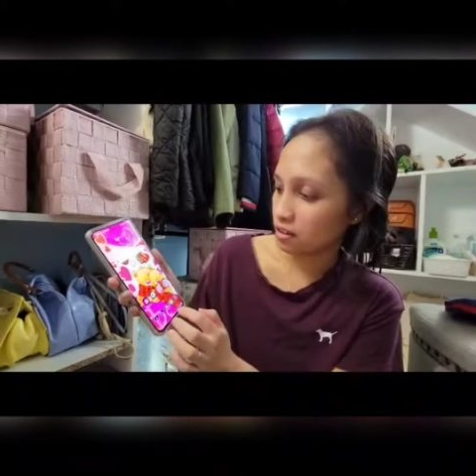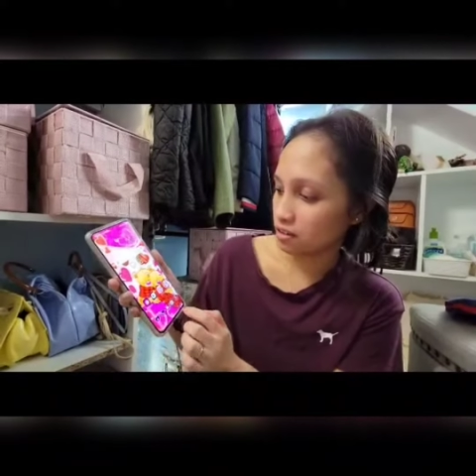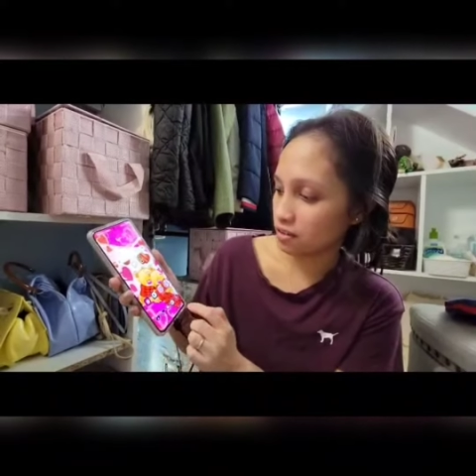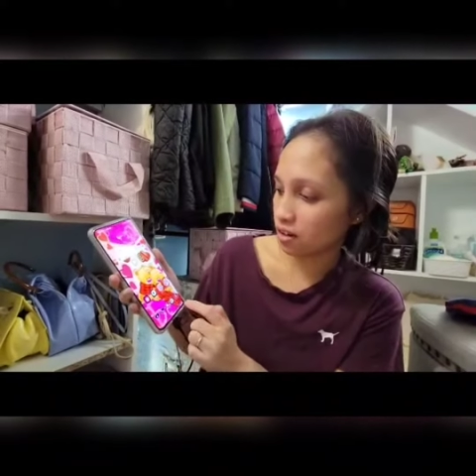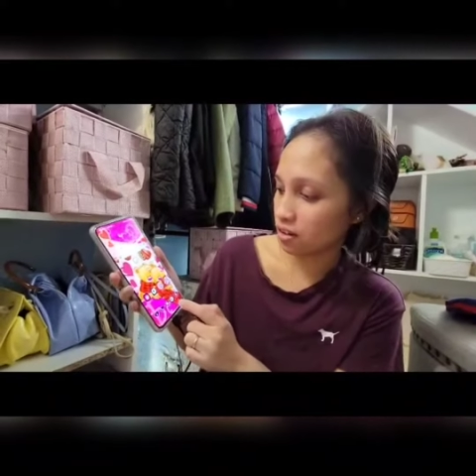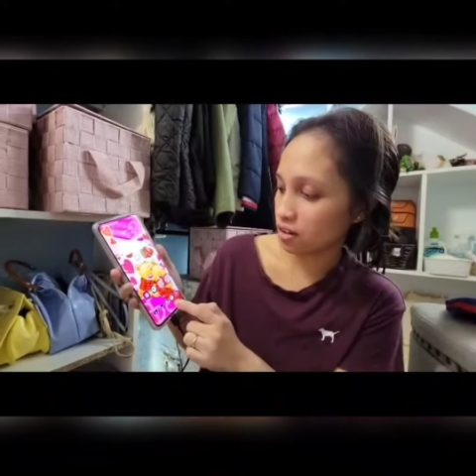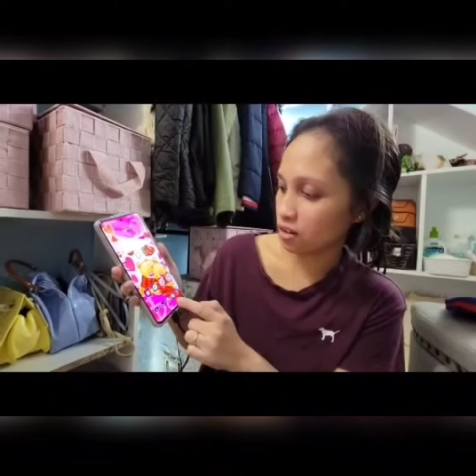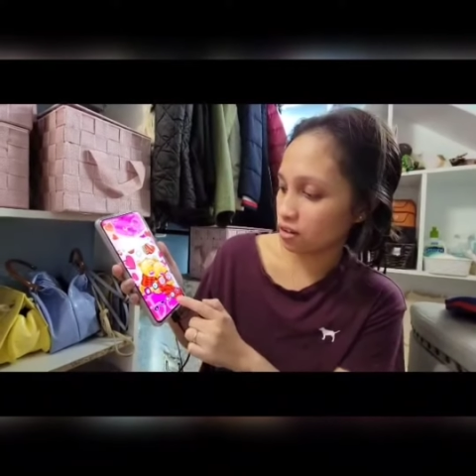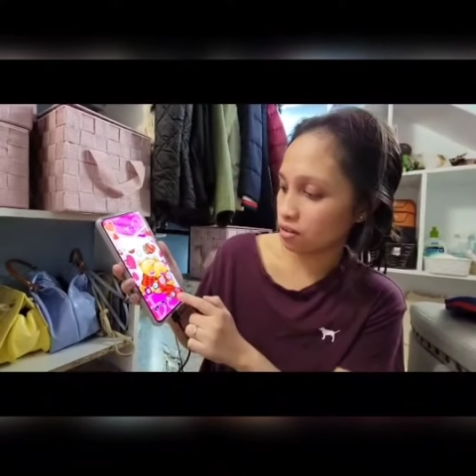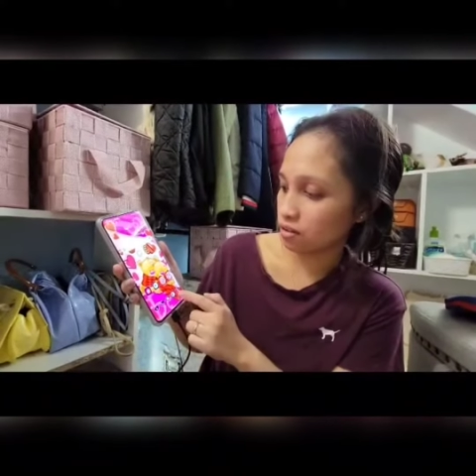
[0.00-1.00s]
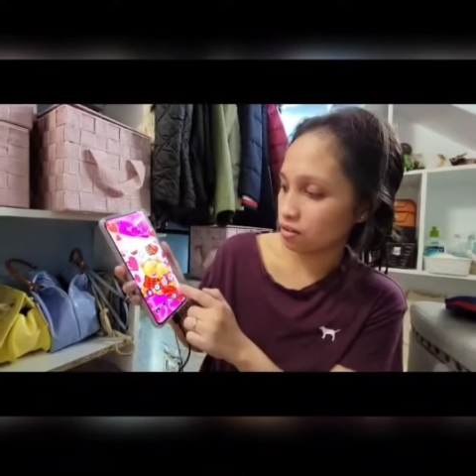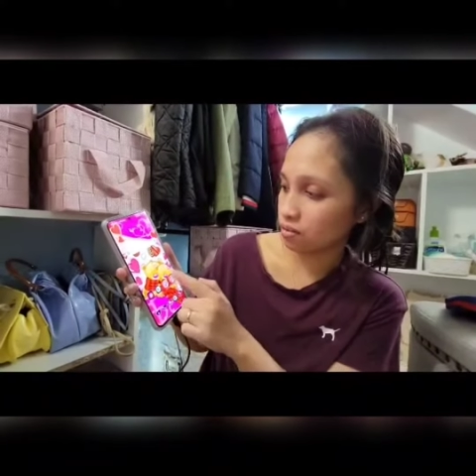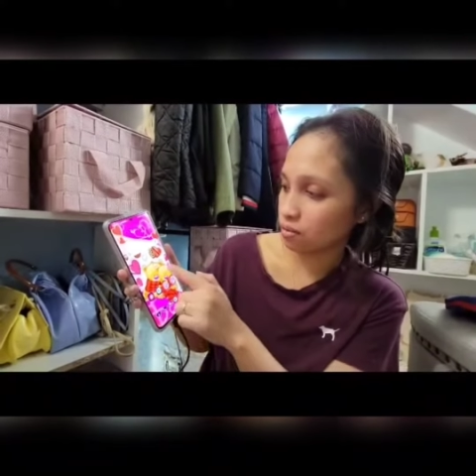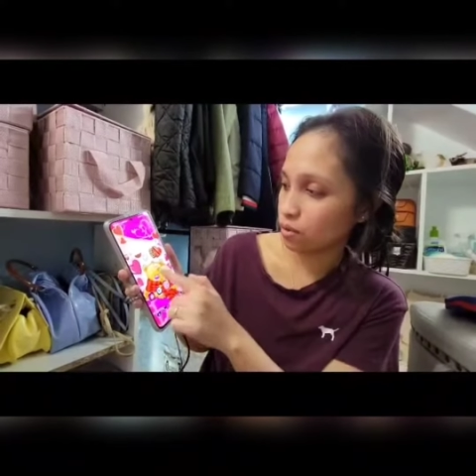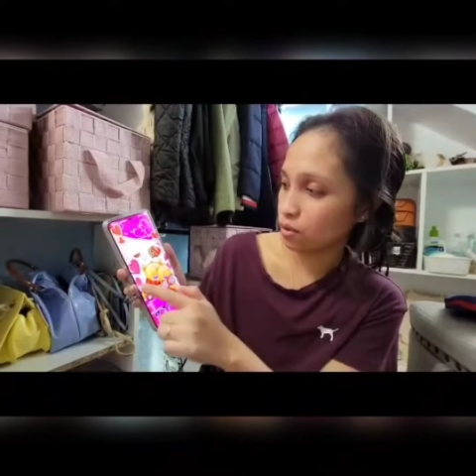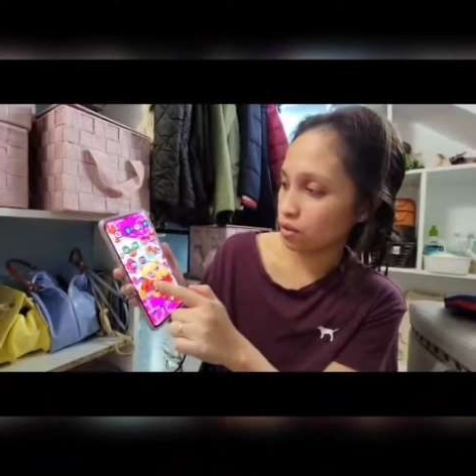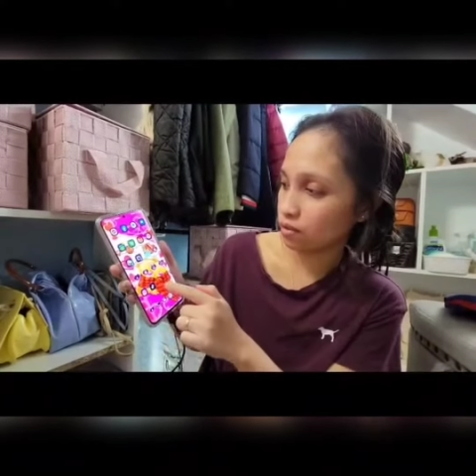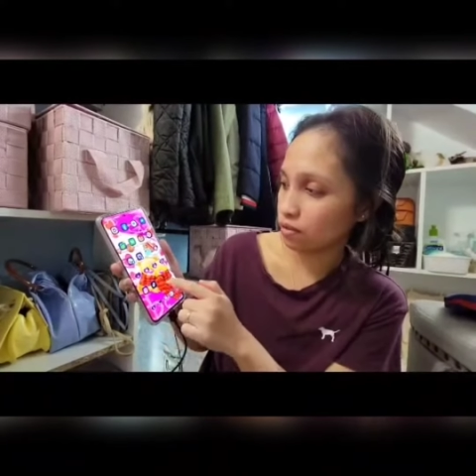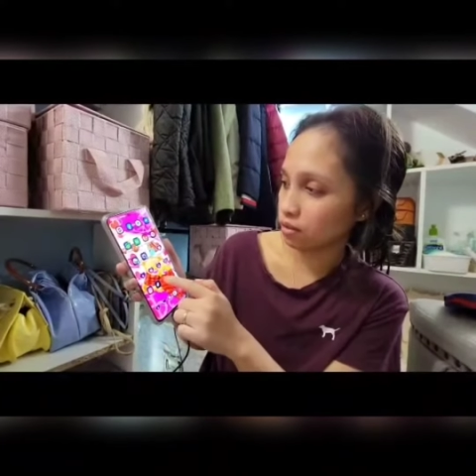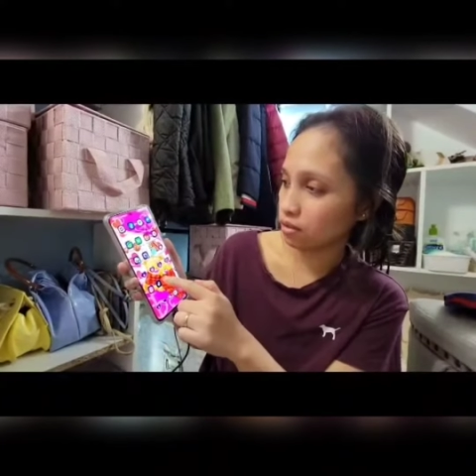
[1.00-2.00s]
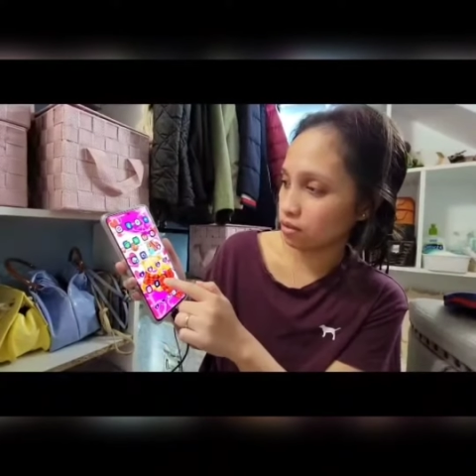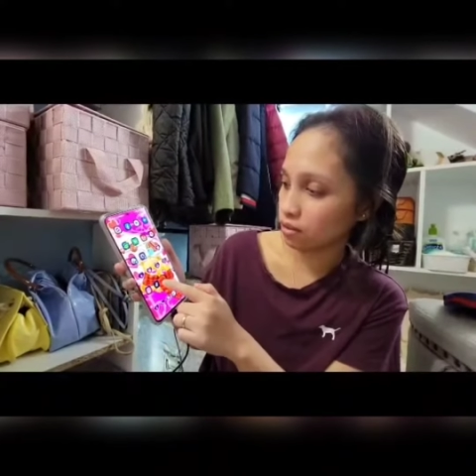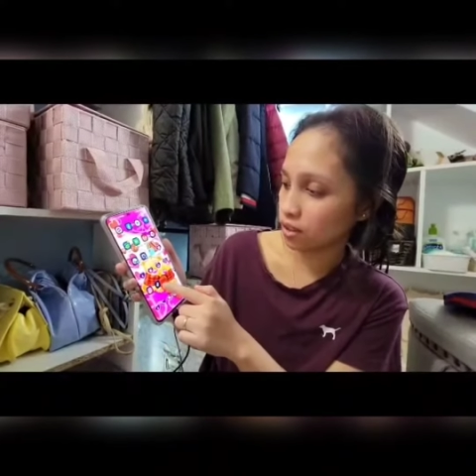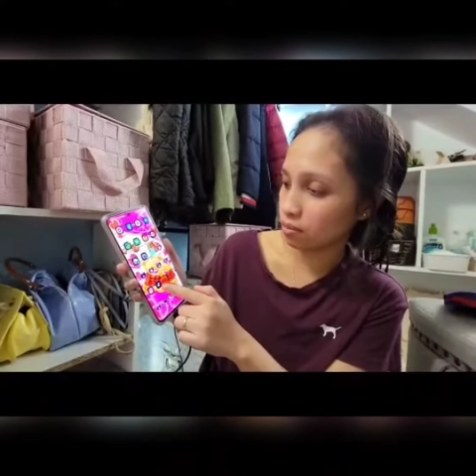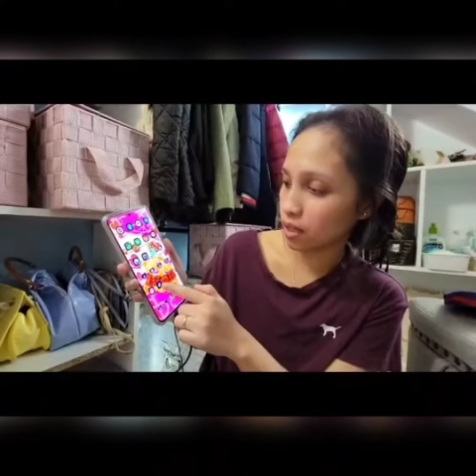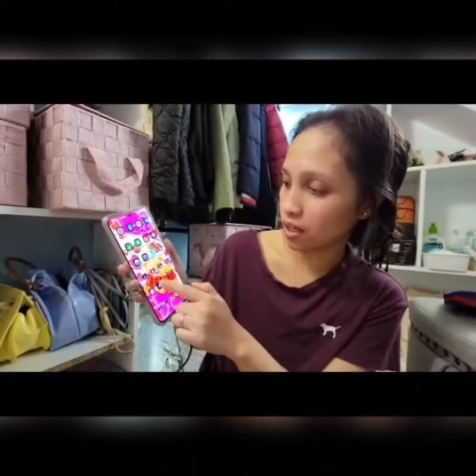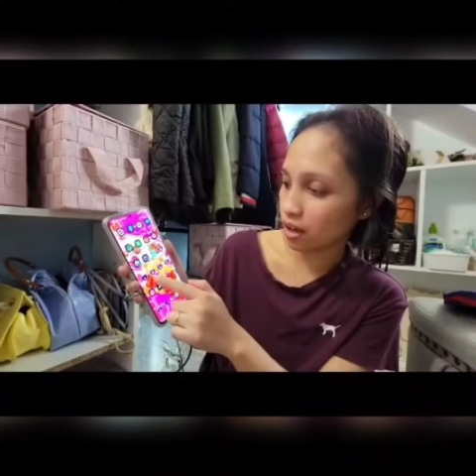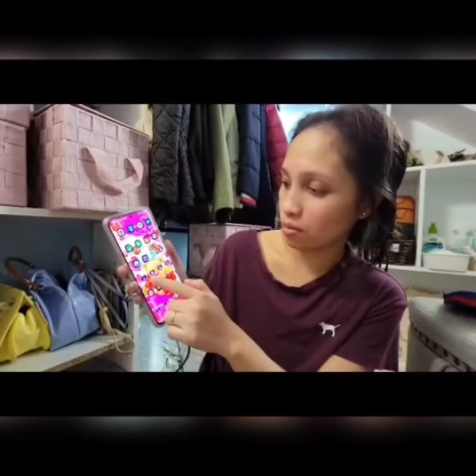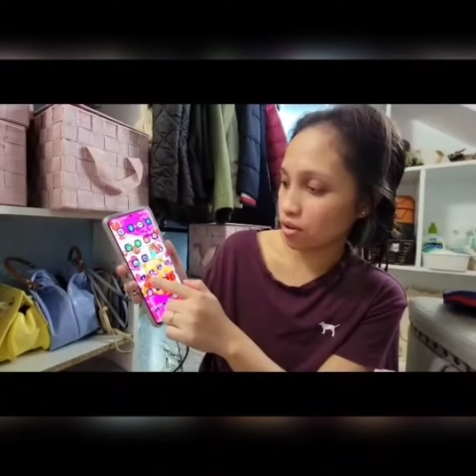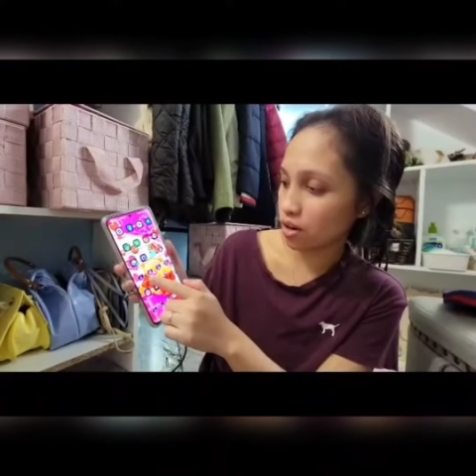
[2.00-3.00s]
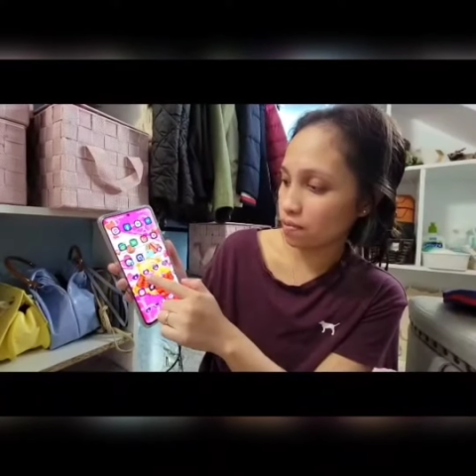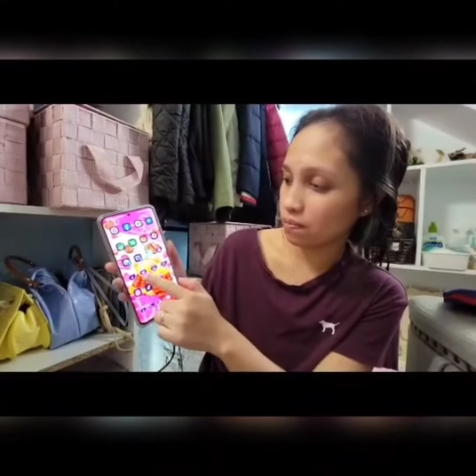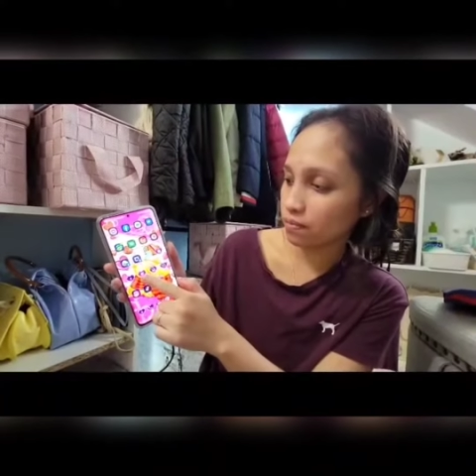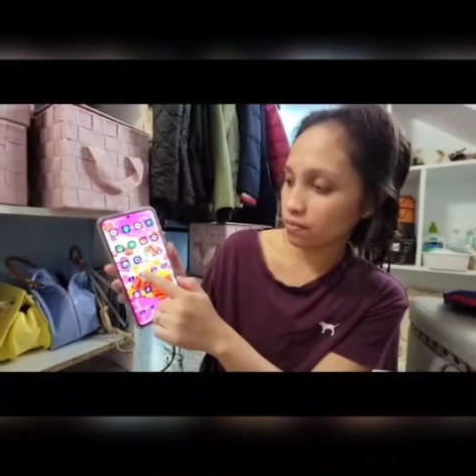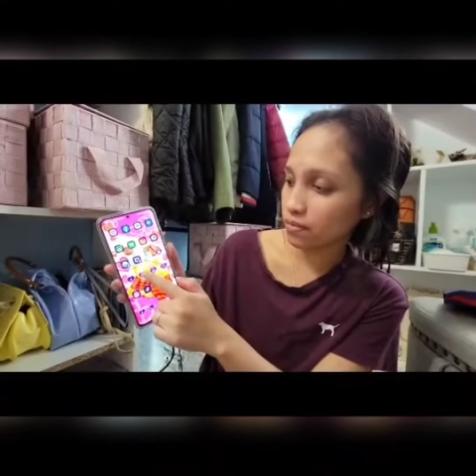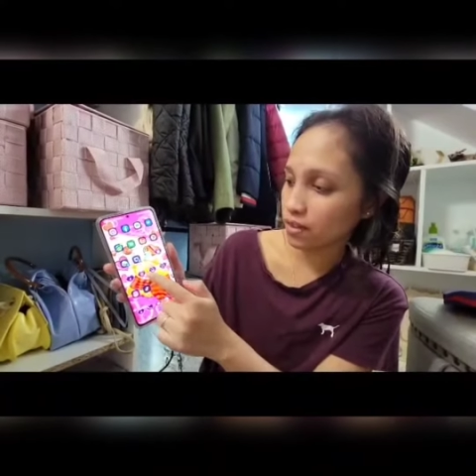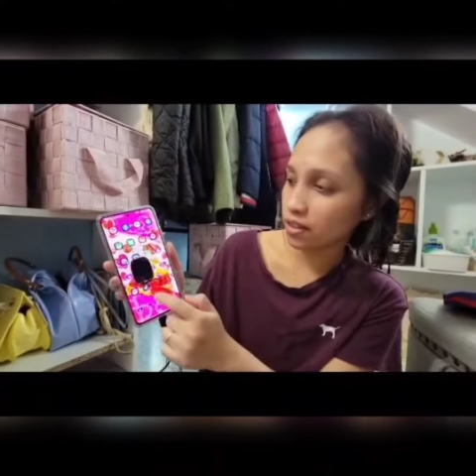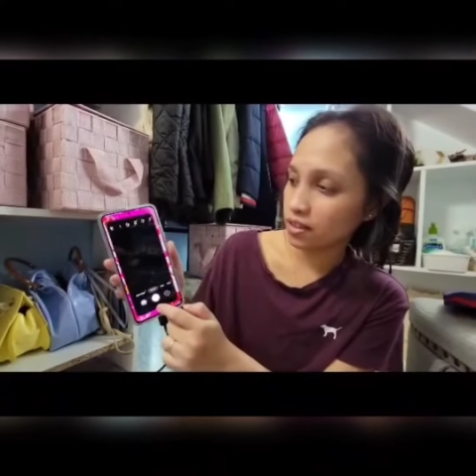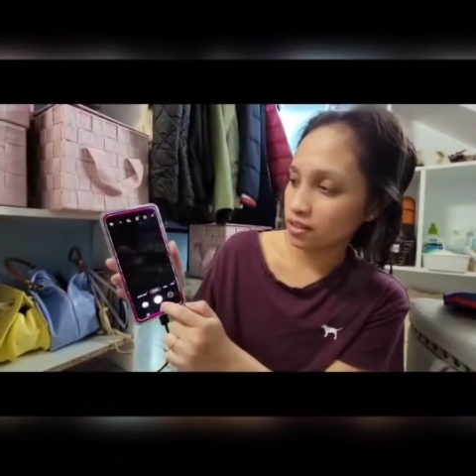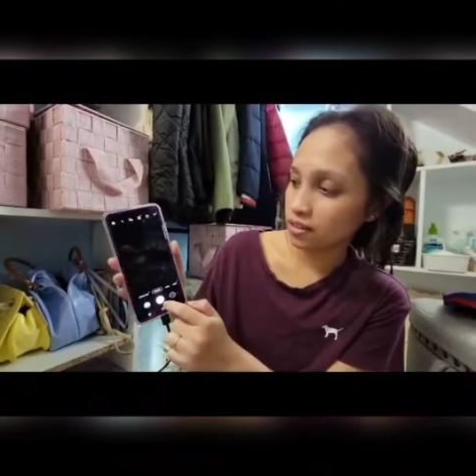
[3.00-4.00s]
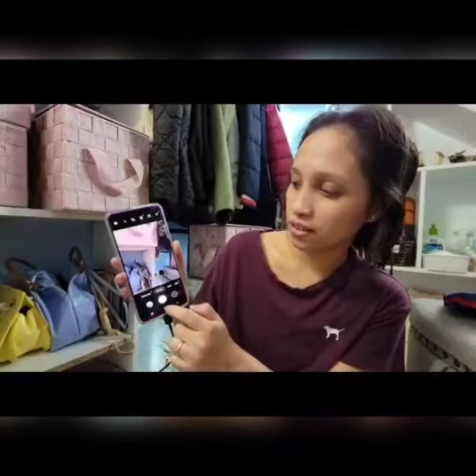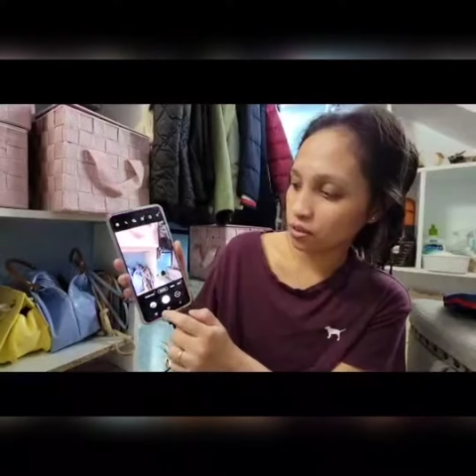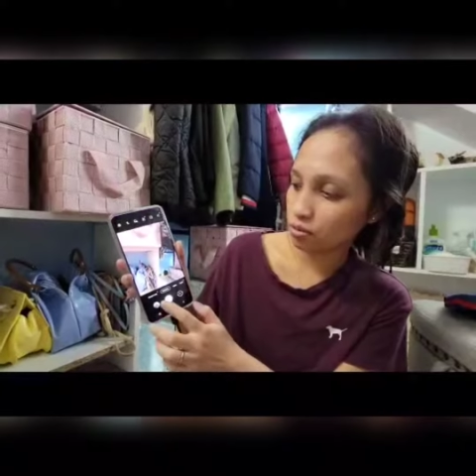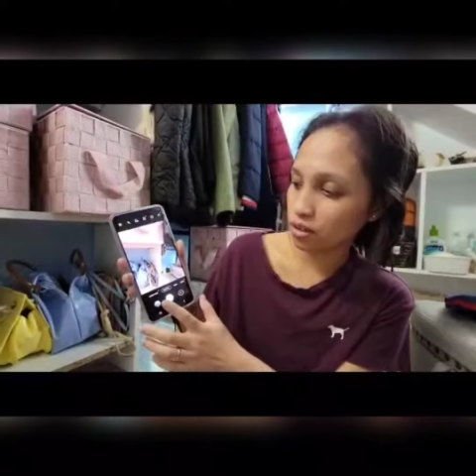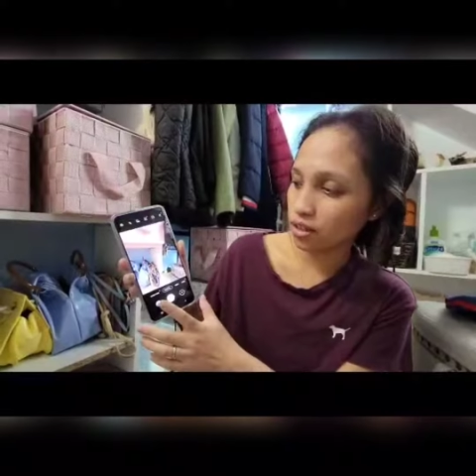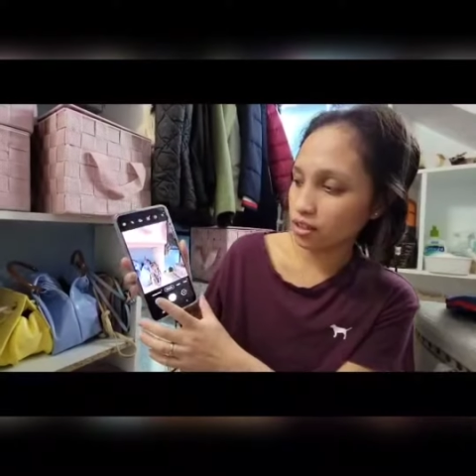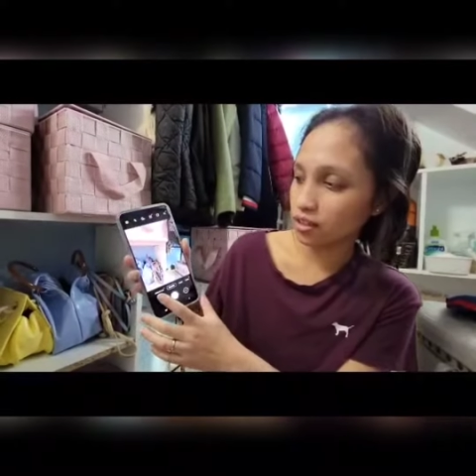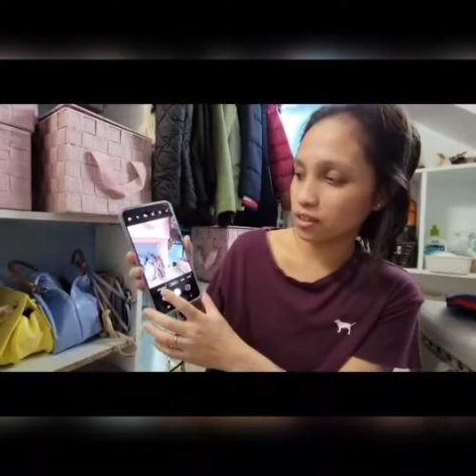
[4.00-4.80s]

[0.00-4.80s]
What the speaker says: very beautiful. Where's my camera? This one.